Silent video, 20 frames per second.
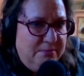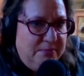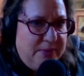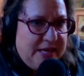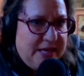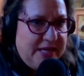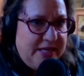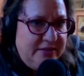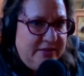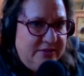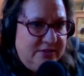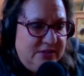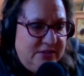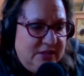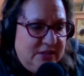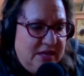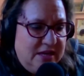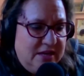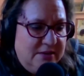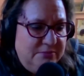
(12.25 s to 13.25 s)
But
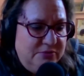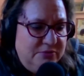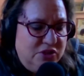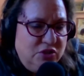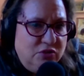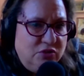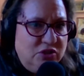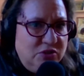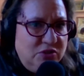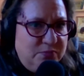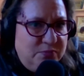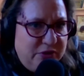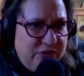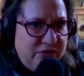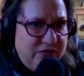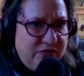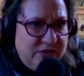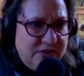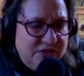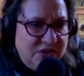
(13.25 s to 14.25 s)
do both
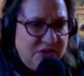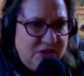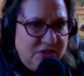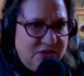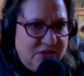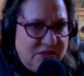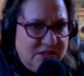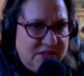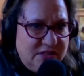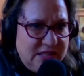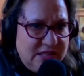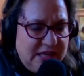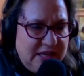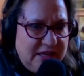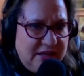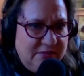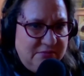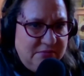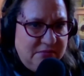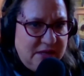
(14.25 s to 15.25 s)
of those use the
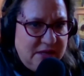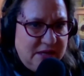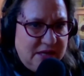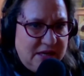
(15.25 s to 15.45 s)
same